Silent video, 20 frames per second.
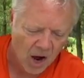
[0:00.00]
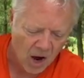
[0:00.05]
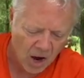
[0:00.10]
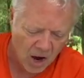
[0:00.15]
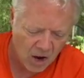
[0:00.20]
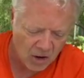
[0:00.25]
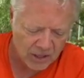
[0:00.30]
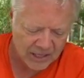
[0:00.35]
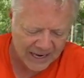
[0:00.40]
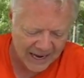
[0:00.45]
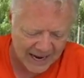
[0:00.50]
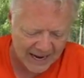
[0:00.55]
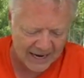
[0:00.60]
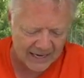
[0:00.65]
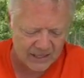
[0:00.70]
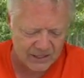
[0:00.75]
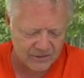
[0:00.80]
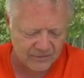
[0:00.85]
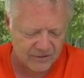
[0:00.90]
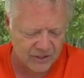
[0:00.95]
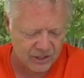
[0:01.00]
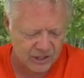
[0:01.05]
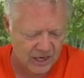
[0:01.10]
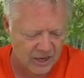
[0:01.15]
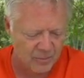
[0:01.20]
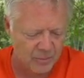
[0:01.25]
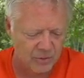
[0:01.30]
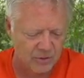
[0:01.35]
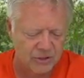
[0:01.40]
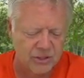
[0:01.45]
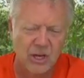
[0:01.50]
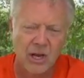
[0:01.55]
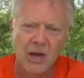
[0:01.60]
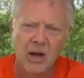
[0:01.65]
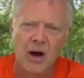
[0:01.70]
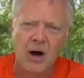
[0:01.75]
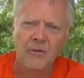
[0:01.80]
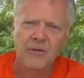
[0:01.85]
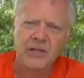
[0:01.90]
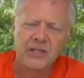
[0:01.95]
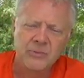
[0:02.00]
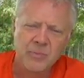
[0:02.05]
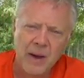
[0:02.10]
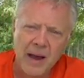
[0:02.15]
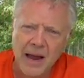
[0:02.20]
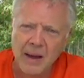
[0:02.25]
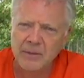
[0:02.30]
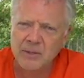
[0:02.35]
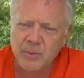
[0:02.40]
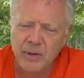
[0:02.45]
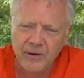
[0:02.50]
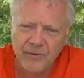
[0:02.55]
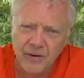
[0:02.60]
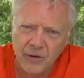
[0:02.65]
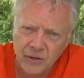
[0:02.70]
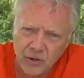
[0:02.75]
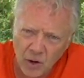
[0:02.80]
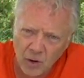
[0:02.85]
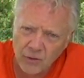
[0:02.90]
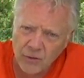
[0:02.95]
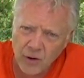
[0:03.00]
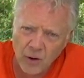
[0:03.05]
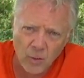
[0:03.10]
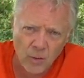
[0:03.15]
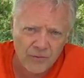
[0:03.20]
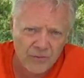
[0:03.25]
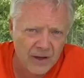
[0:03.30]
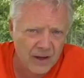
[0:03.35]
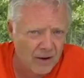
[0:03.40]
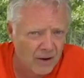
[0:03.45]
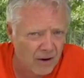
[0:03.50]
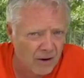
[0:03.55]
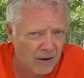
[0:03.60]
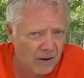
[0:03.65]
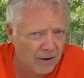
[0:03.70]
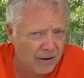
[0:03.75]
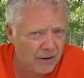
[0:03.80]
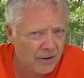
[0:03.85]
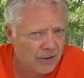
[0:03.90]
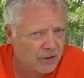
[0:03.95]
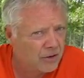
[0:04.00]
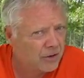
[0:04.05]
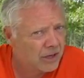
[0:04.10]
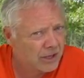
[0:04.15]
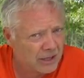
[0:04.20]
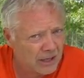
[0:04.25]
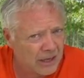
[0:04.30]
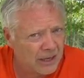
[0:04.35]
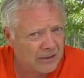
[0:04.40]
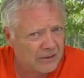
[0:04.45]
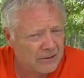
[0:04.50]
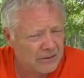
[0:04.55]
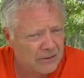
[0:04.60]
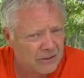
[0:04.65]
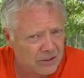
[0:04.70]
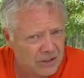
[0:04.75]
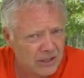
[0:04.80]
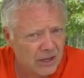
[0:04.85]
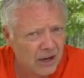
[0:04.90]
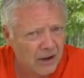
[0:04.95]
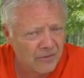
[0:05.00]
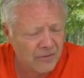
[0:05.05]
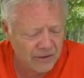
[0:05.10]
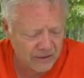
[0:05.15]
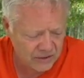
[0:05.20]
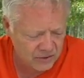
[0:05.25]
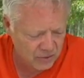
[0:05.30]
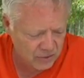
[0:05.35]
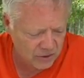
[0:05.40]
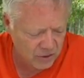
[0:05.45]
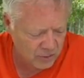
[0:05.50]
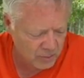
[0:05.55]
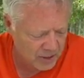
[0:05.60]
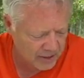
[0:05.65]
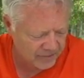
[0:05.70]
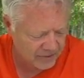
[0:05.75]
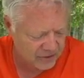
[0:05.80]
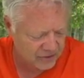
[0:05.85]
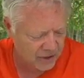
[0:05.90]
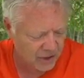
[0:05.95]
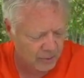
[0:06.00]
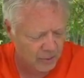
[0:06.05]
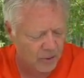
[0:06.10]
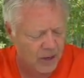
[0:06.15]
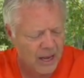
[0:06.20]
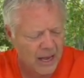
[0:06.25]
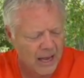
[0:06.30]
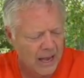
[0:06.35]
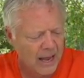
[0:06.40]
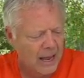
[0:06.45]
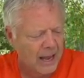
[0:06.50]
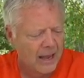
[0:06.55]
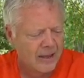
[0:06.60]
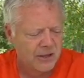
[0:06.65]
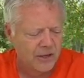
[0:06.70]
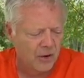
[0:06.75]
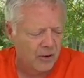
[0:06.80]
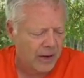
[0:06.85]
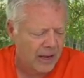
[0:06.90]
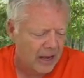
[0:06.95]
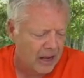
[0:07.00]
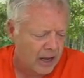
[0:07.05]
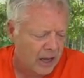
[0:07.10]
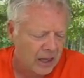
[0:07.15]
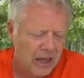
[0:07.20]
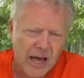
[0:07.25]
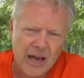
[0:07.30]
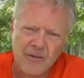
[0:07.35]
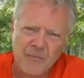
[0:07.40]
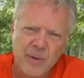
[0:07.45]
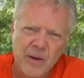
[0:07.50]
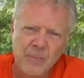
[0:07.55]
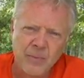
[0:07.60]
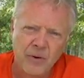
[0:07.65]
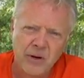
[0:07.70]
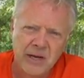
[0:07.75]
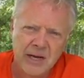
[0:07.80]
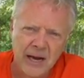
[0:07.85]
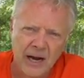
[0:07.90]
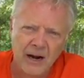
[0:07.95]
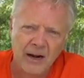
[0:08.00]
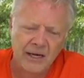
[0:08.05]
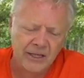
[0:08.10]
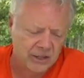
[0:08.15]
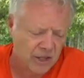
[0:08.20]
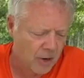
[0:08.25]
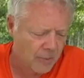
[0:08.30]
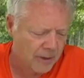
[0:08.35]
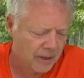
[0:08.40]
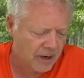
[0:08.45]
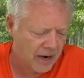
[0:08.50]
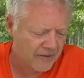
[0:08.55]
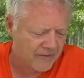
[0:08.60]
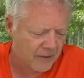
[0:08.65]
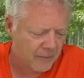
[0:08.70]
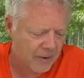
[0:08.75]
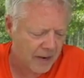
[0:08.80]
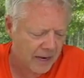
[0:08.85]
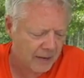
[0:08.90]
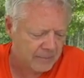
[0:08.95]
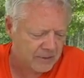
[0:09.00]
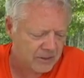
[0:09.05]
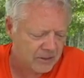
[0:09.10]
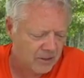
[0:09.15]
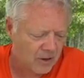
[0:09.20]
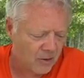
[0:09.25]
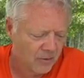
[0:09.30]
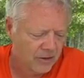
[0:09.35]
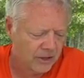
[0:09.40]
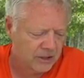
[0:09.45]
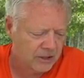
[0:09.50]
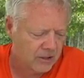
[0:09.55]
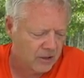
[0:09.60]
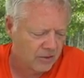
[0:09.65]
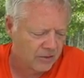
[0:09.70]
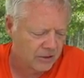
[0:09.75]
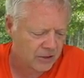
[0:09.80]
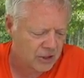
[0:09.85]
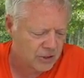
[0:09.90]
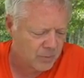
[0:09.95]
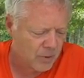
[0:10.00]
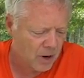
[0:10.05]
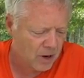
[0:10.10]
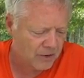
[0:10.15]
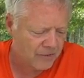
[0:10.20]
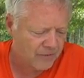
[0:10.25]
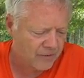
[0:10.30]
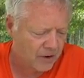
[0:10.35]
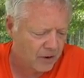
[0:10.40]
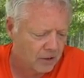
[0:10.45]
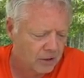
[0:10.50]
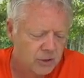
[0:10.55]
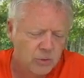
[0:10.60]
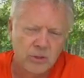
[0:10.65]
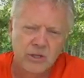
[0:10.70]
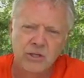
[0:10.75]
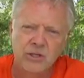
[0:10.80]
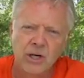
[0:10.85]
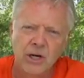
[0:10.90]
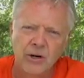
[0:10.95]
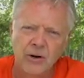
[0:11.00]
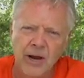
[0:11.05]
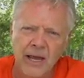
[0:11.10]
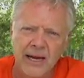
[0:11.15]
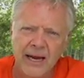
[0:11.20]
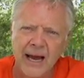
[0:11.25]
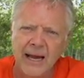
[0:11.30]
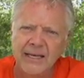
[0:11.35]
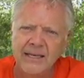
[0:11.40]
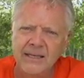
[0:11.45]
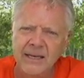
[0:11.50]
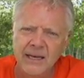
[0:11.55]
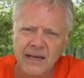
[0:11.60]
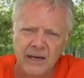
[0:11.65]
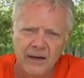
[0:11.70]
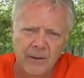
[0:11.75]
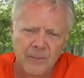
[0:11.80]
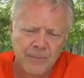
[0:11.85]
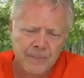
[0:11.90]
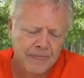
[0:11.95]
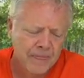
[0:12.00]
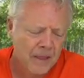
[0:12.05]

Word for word: All kinds of symbols on these maps, but if you don't know what they are, you could get yourself into a little bit of a trouble. You know, a lot of people carry topographic maps on their, on their smartphones, which is a great idea,